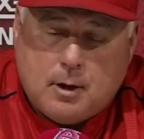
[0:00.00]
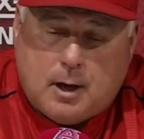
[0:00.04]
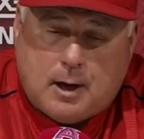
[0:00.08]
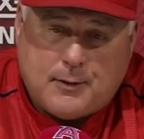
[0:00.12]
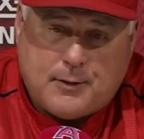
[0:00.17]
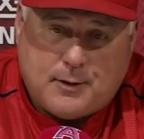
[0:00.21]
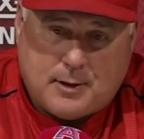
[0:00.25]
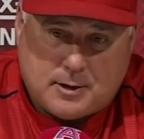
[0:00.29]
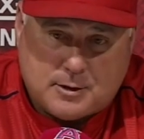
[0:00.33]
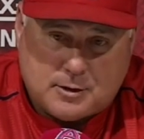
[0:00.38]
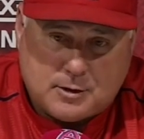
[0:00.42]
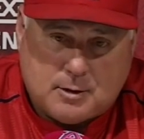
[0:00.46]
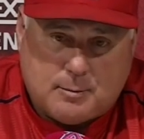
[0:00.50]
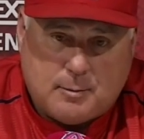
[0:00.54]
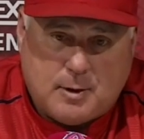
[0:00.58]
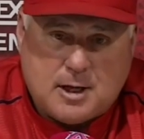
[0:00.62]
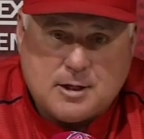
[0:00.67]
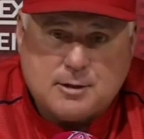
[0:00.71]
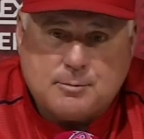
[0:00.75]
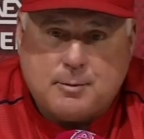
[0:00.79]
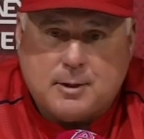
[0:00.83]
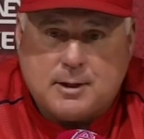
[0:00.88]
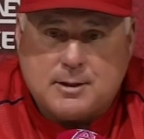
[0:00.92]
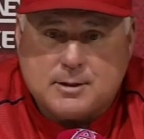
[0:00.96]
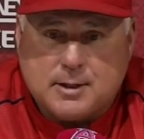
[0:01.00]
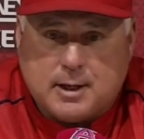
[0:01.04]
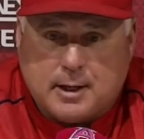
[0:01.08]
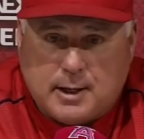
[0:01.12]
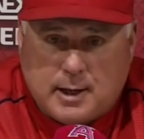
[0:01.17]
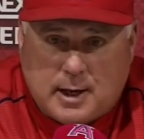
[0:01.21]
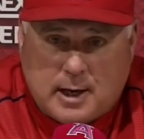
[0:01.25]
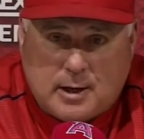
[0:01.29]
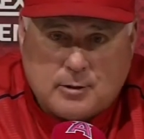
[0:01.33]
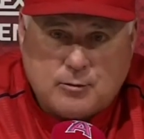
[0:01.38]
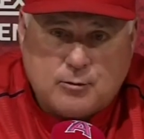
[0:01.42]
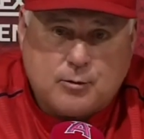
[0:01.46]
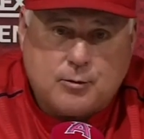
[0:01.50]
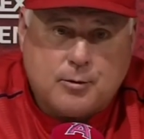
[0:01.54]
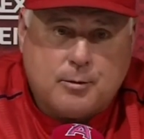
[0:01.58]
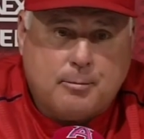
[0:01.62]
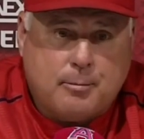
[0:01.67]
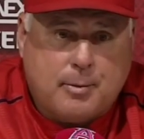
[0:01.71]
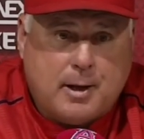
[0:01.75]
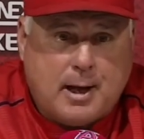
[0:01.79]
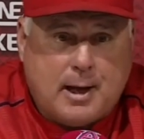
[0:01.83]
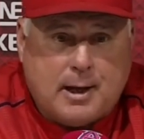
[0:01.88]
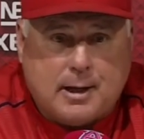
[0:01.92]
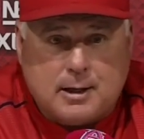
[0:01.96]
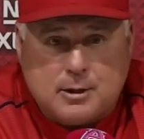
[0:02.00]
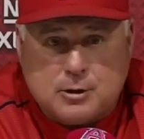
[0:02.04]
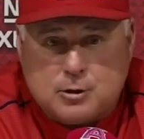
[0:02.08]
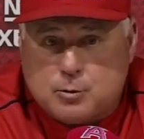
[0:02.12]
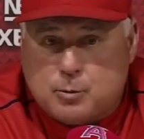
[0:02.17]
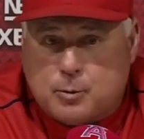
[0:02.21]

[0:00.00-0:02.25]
I think in some aspects, getting Andrelton back and